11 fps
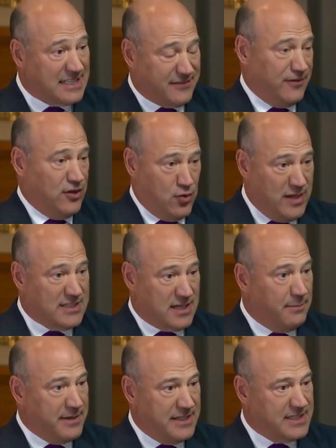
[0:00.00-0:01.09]
for U.S.
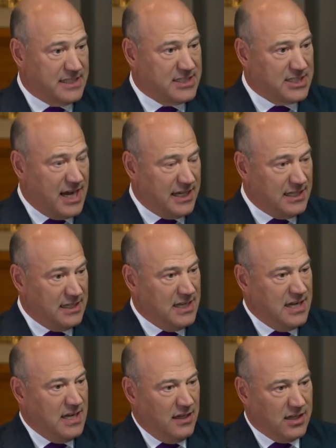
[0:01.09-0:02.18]
companies into China.
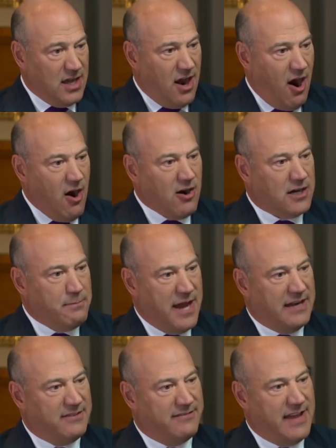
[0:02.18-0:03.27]
Look, our
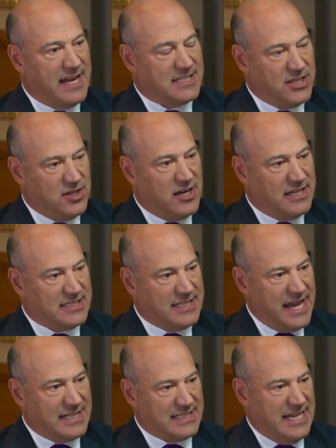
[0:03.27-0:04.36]
competitive advantage in the United
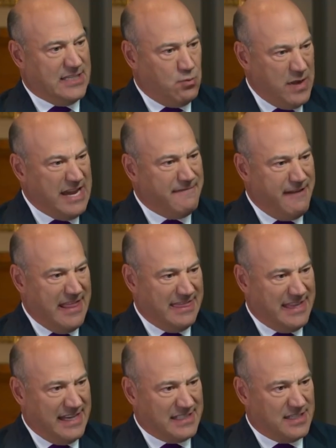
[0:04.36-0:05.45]
States is we invent
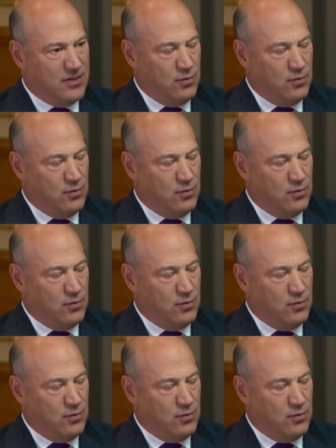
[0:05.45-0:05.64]
things.